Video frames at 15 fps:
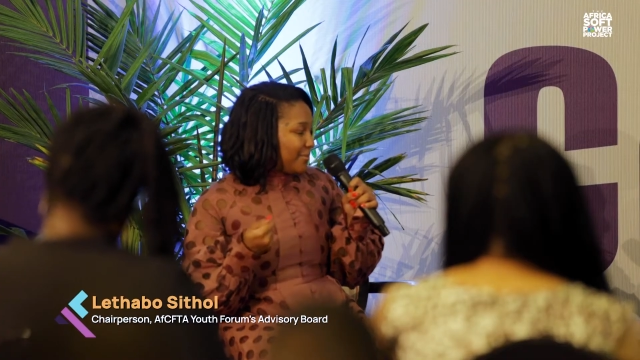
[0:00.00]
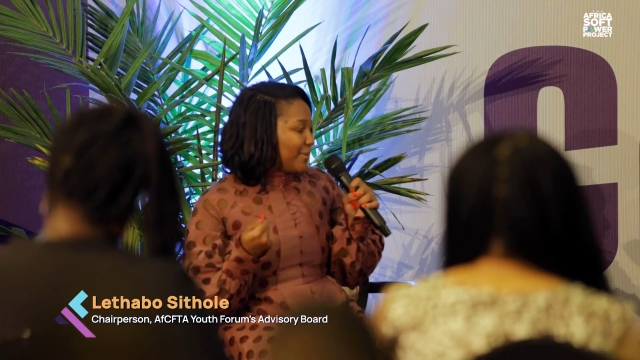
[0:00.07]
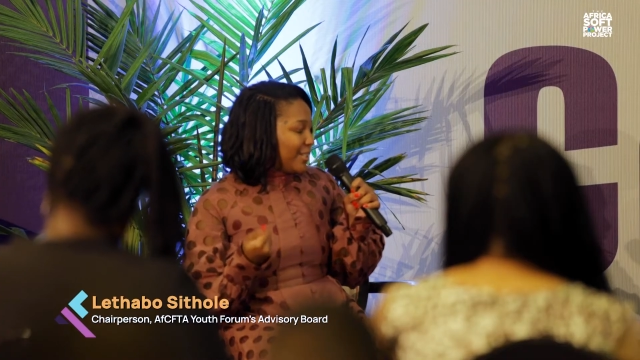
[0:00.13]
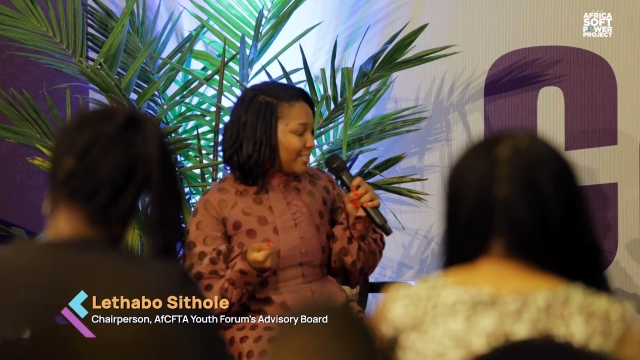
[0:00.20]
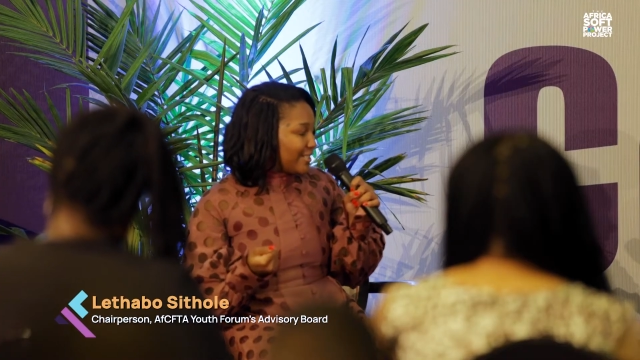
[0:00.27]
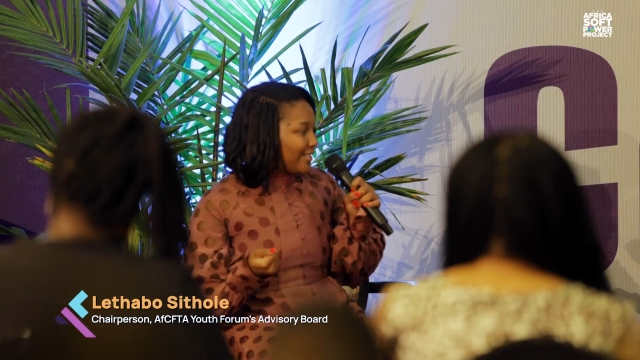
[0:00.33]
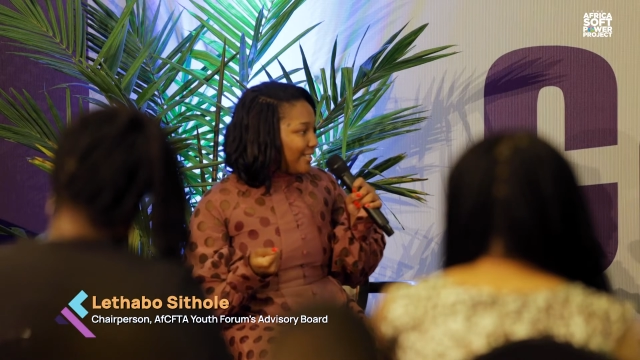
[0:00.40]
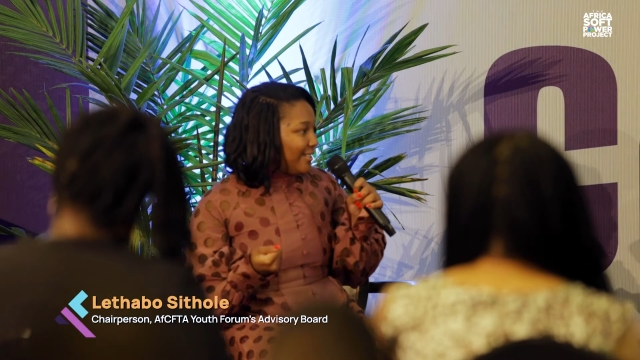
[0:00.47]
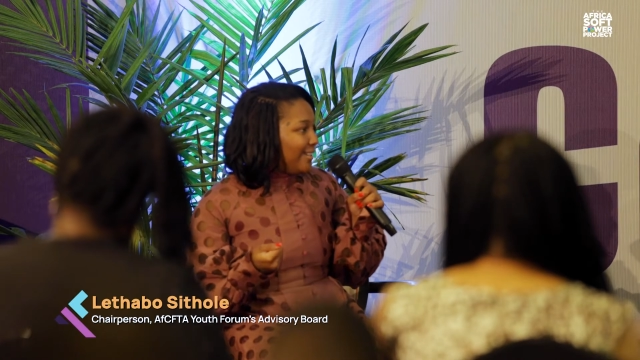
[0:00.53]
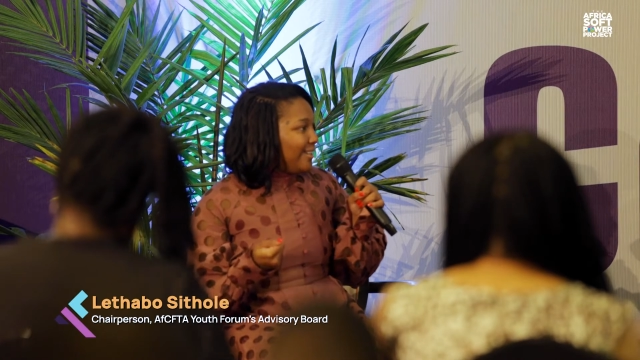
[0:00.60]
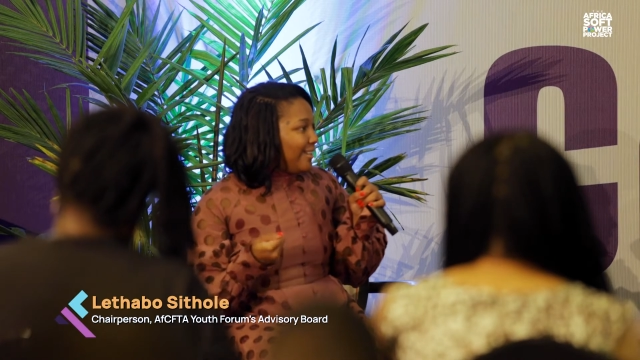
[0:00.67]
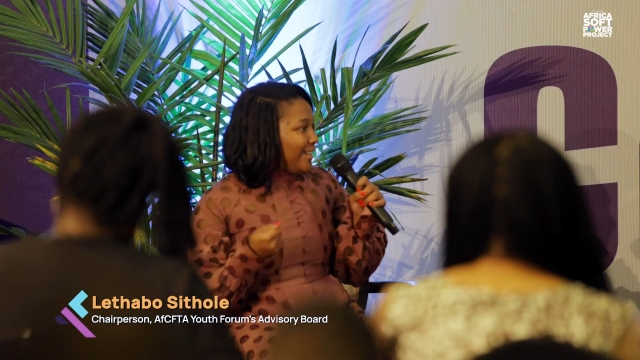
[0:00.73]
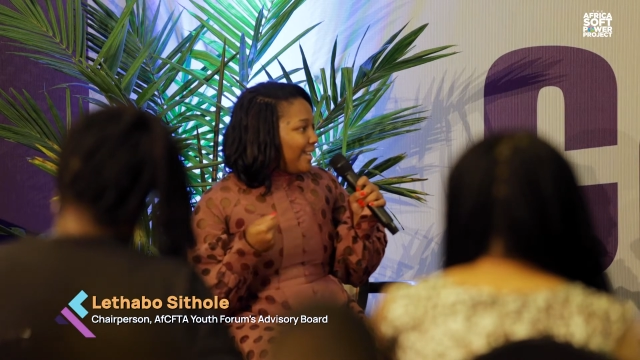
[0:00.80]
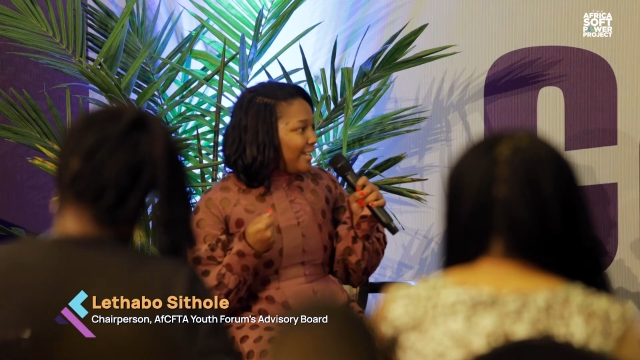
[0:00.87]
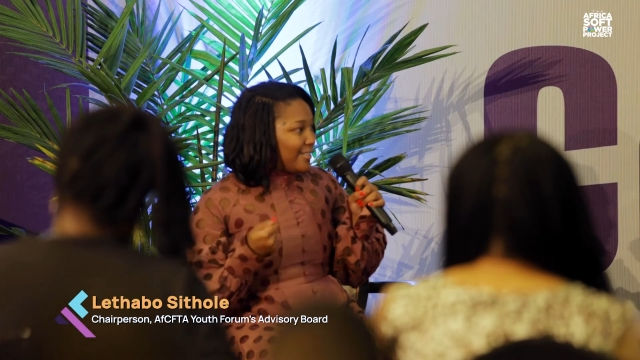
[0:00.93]
to pressure.
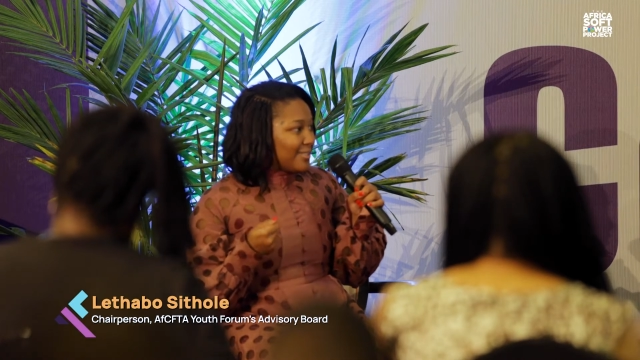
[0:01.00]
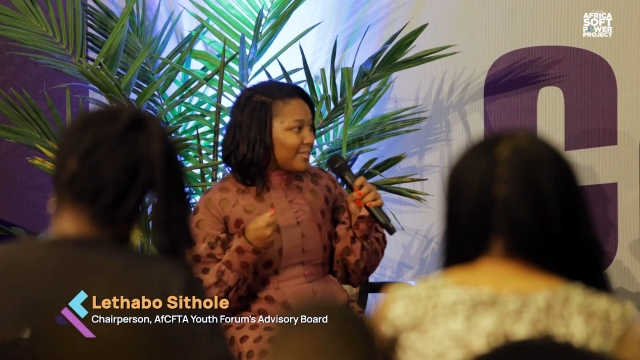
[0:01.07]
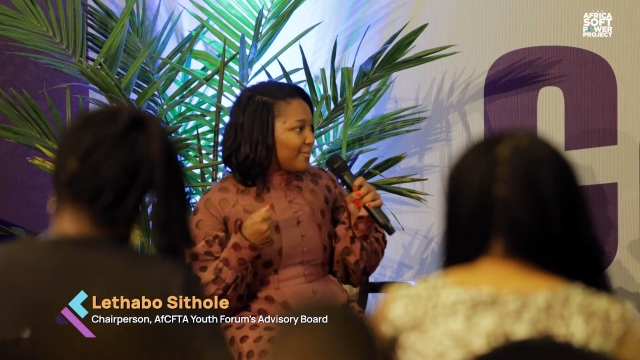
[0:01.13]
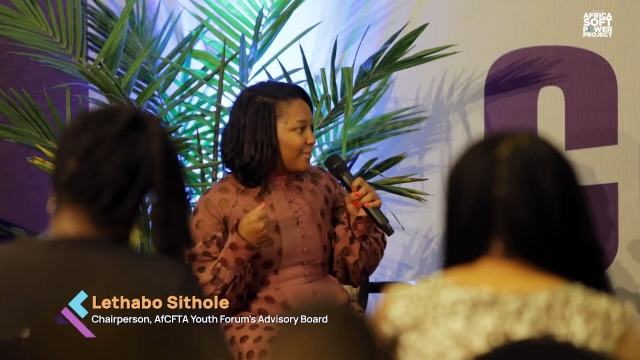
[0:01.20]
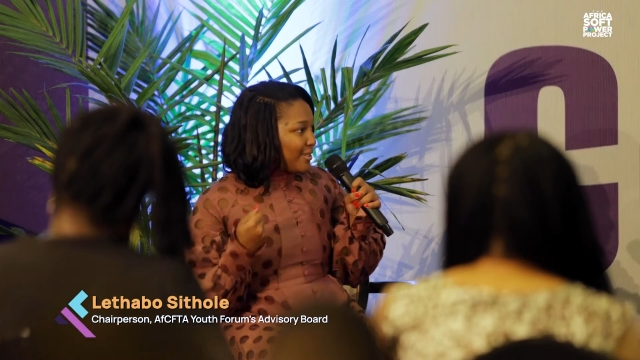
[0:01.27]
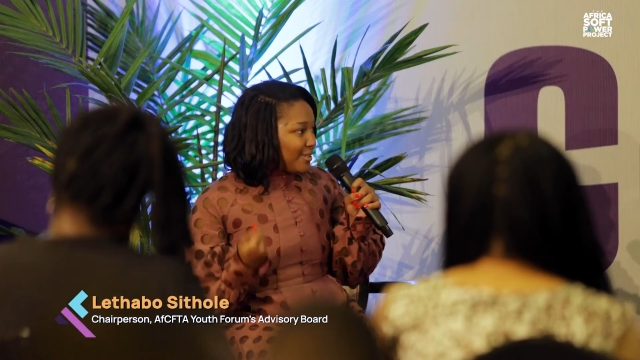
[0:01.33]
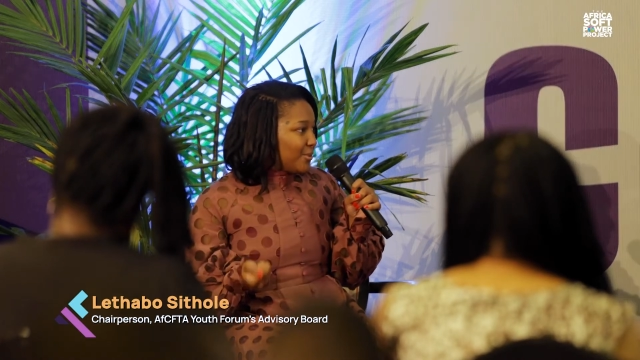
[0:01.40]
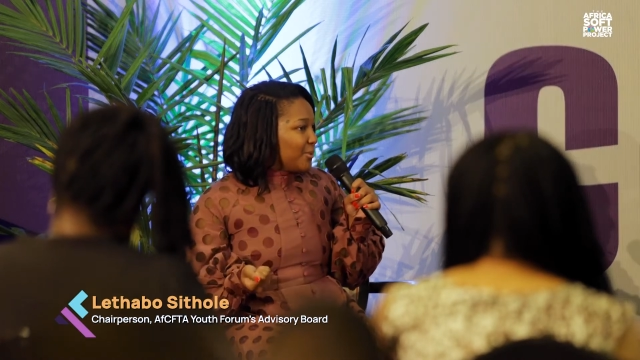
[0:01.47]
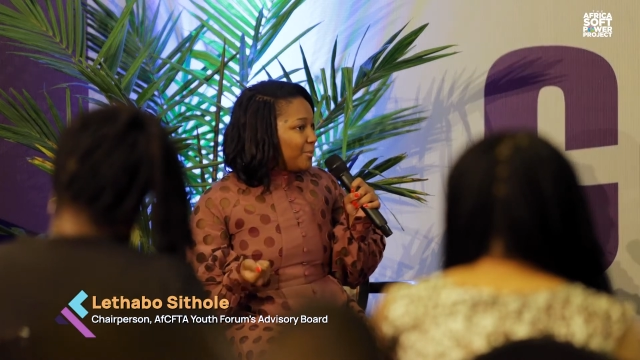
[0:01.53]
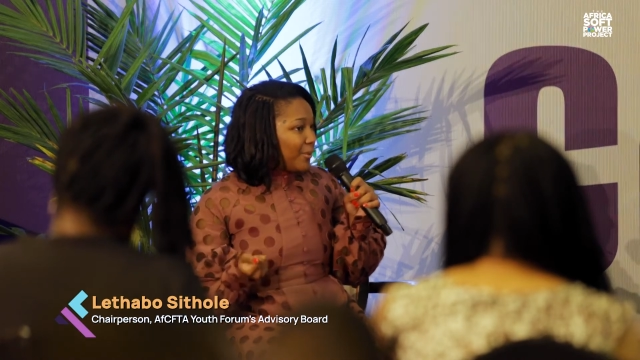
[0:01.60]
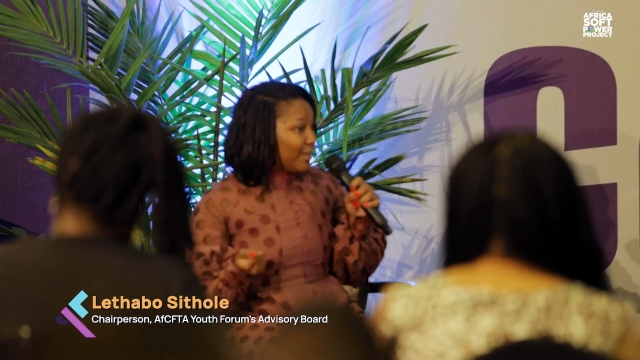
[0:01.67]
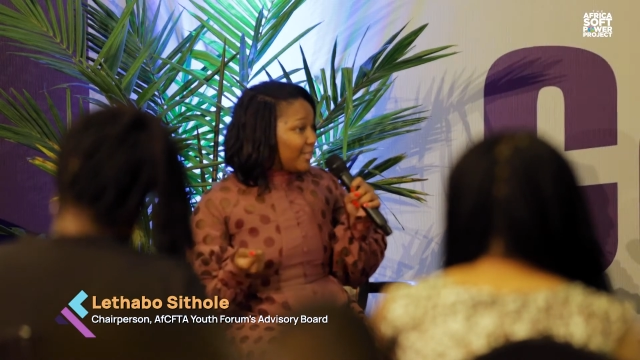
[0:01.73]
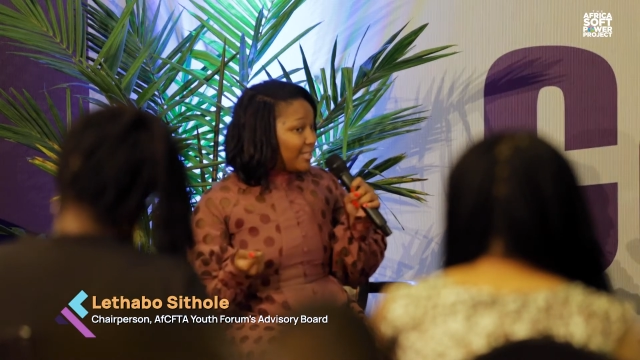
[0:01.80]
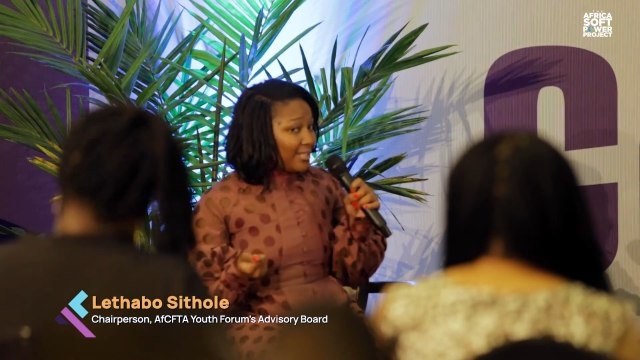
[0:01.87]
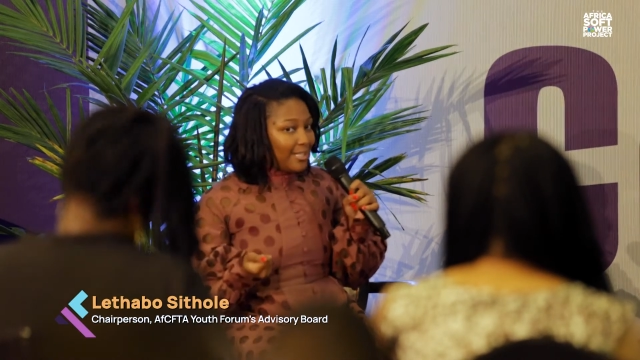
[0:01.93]
And so if there's no
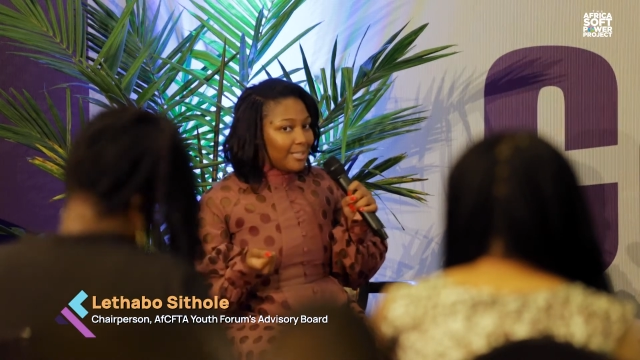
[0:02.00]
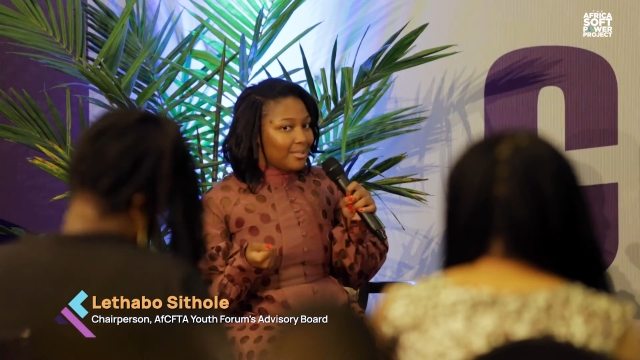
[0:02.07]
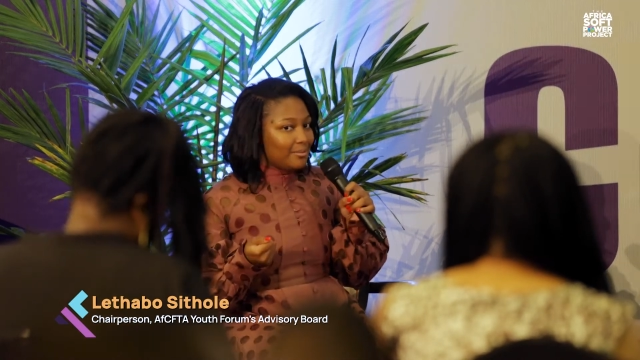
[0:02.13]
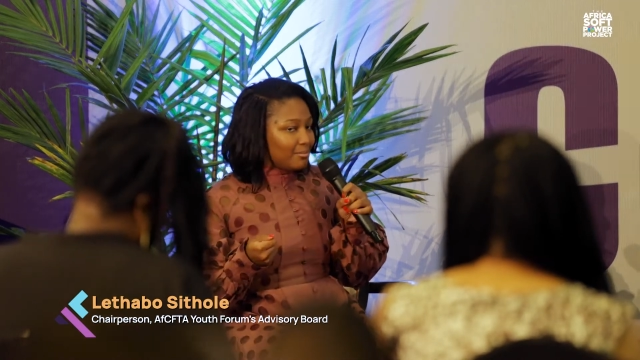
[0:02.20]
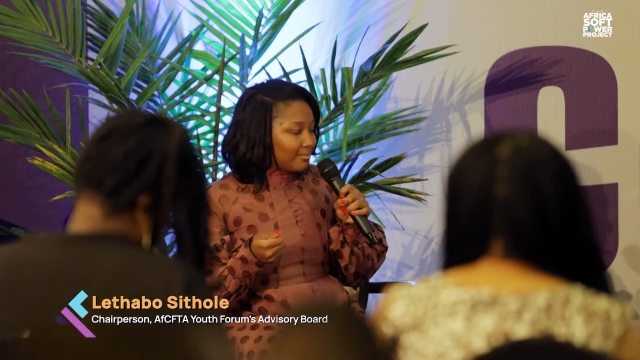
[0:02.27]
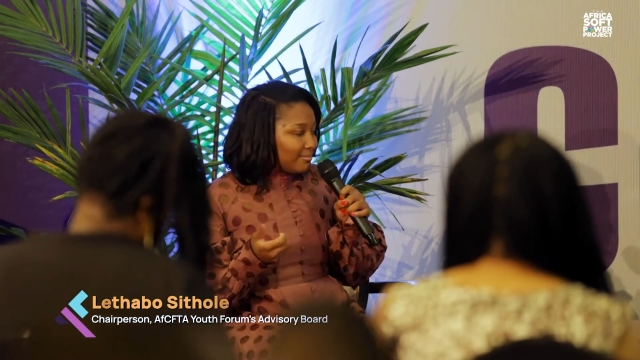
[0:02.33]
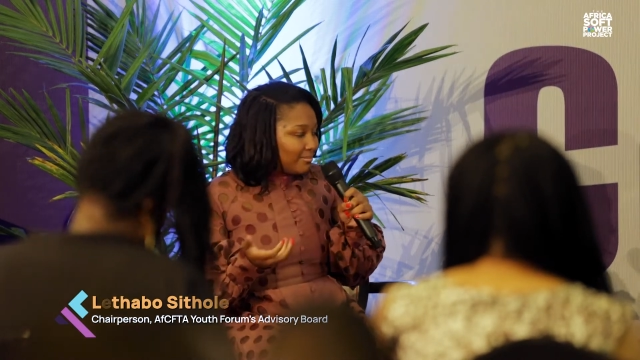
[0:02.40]
pressure,